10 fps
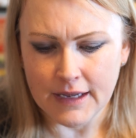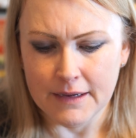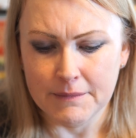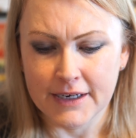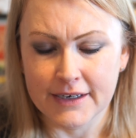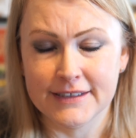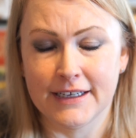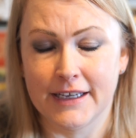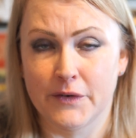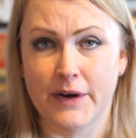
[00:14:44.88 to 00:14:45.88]
I'm here to
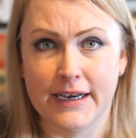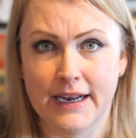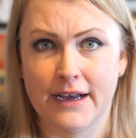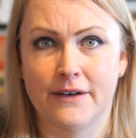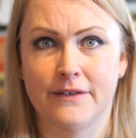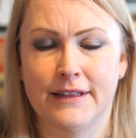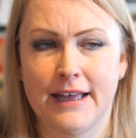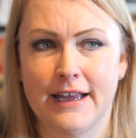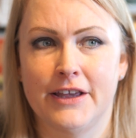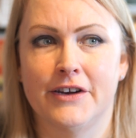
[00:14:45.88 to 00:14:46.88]
tell you right now
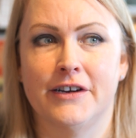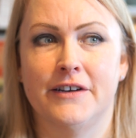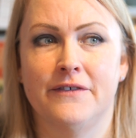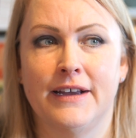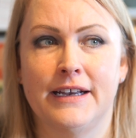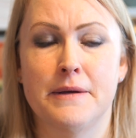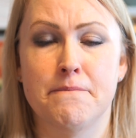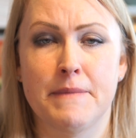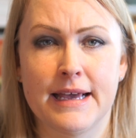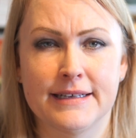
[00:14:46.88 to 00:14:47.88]
that you're going to find
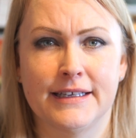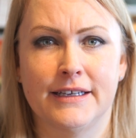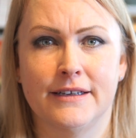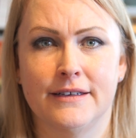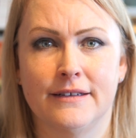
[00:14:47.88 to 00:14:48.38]
amazing